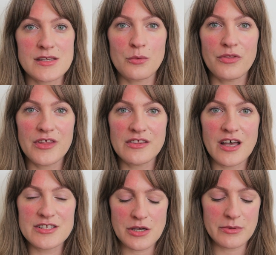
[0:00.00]
So one thing
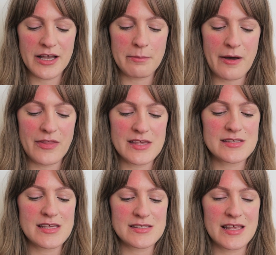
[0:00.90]
that I don't like about
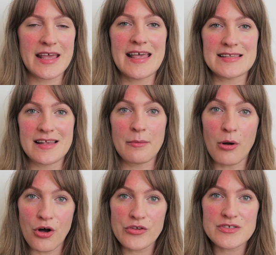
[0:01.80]
this is that it is in a
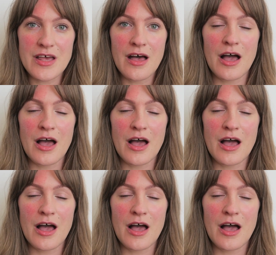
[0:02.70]
pot.